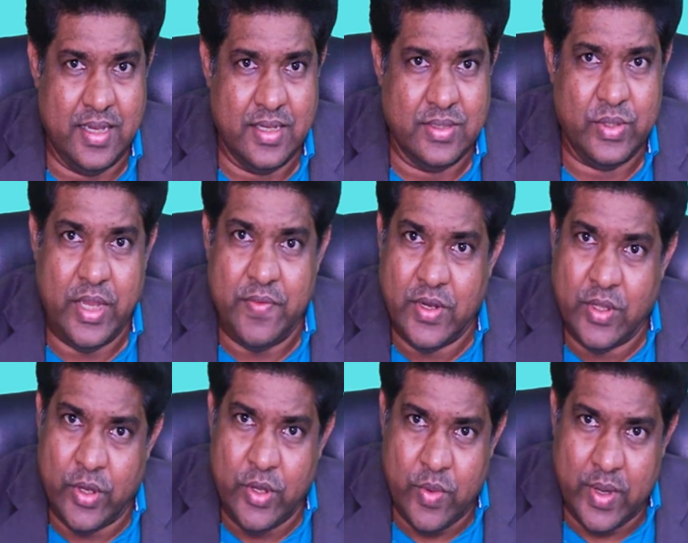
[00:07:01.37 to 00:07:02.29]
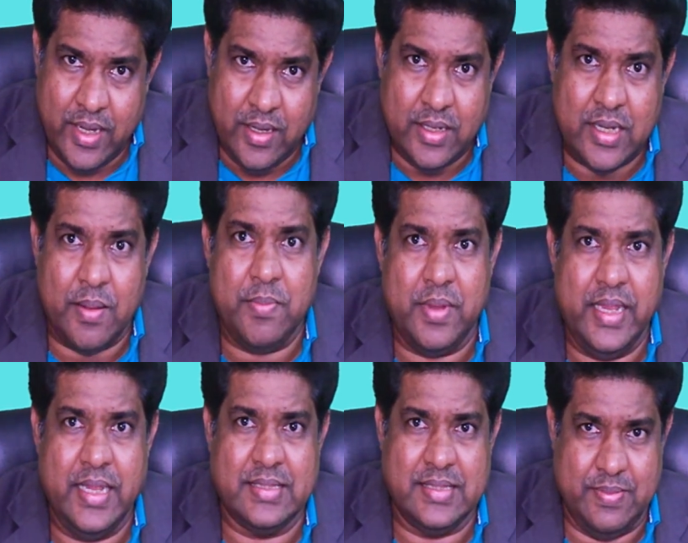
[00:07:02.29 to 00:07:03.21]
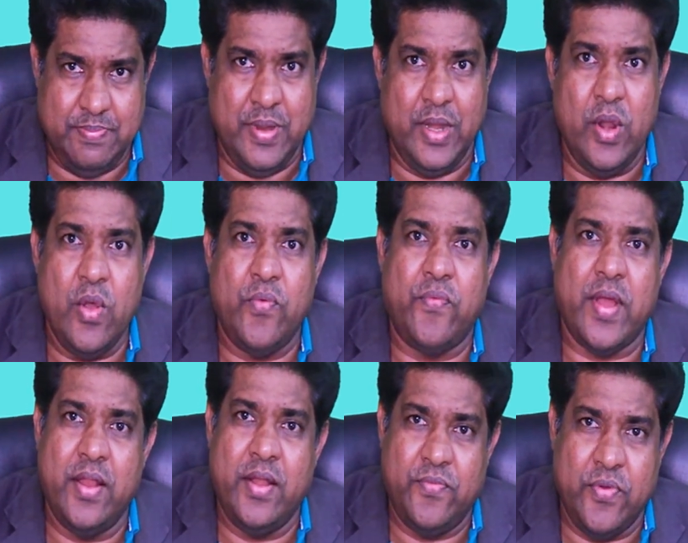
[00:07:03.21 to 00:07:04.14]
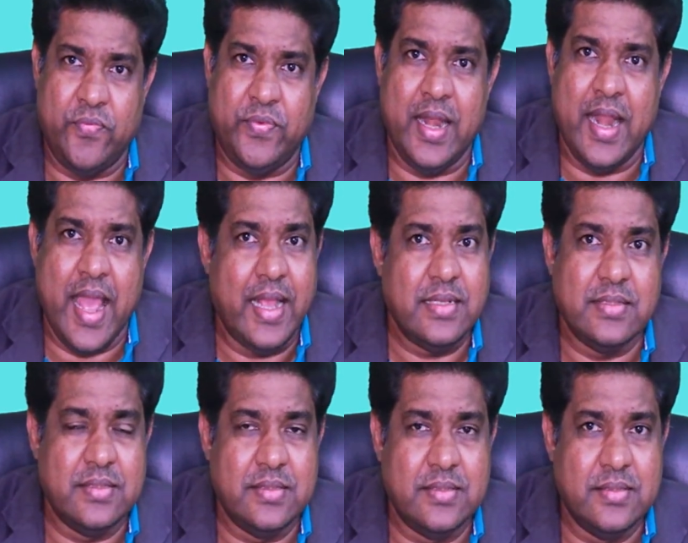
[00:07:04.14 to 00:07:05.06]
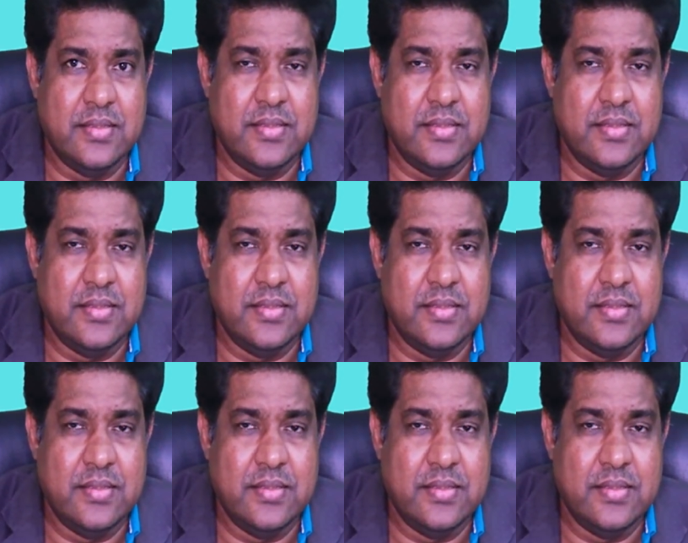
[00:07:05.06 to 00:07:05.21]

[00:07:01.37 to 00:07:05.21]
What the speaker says: So even though your income is below 50 lakhs,